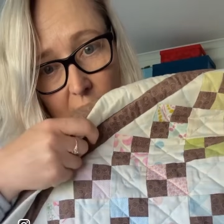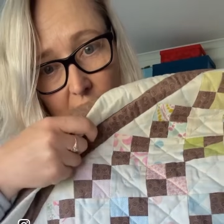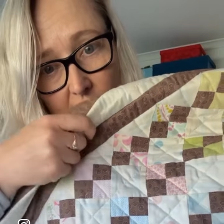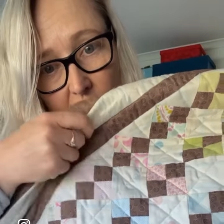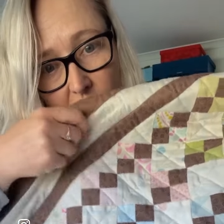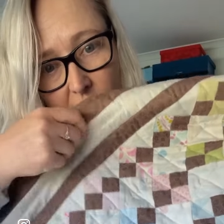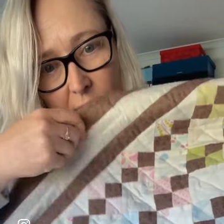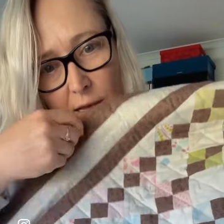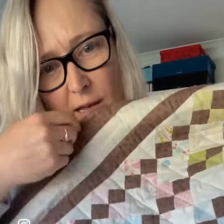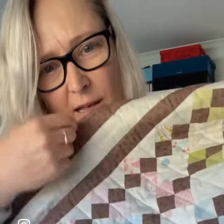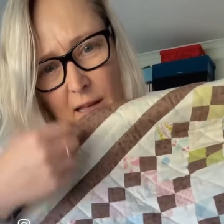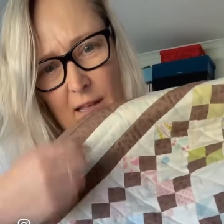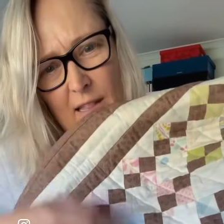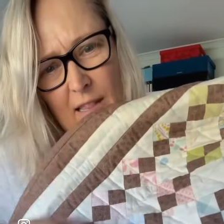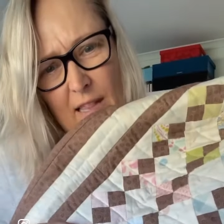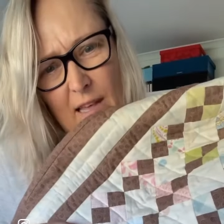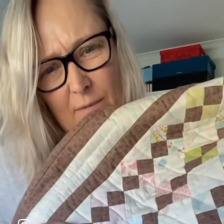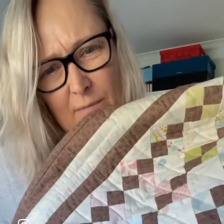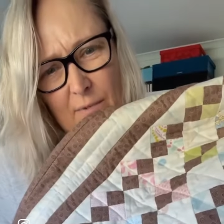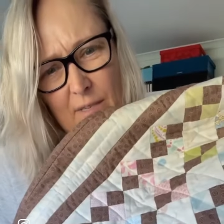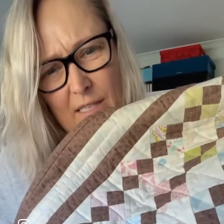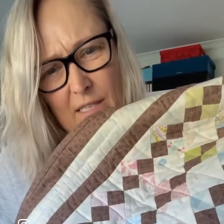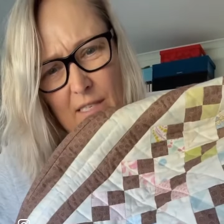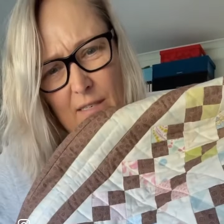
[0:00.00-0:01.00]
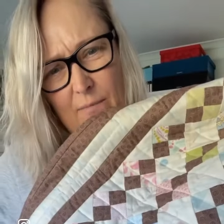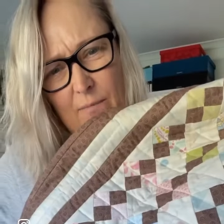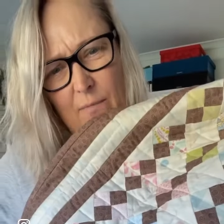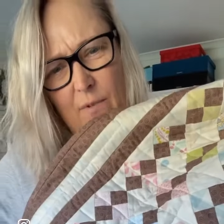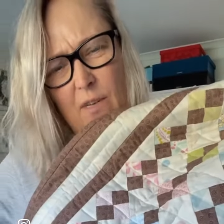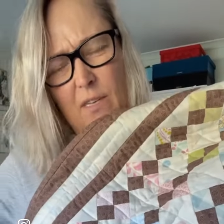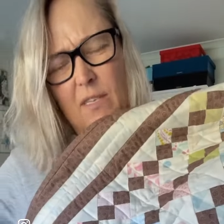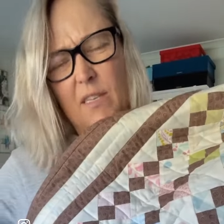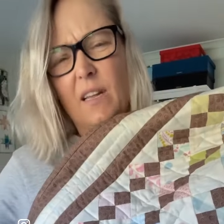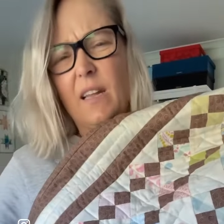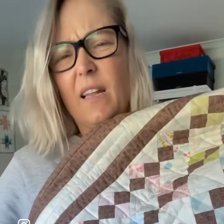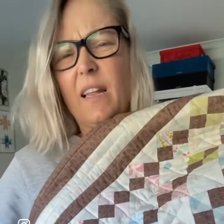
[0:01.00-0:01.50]
at it. That was
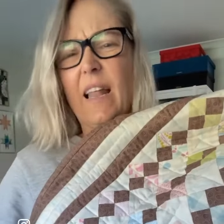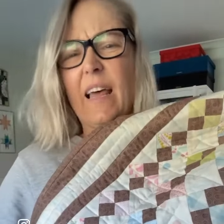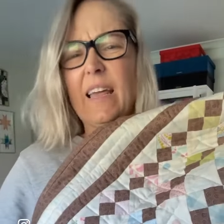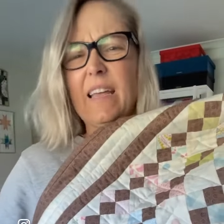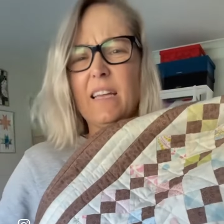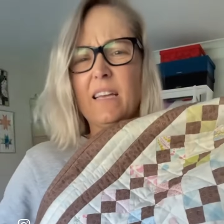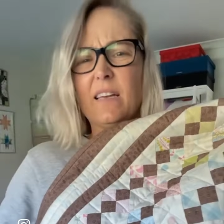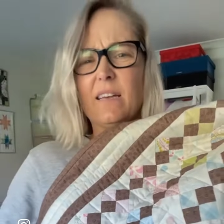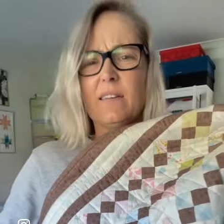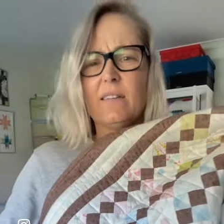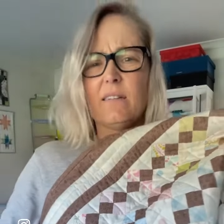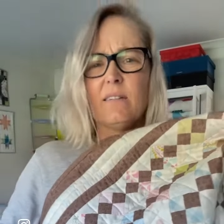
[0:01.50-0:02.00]
it Lake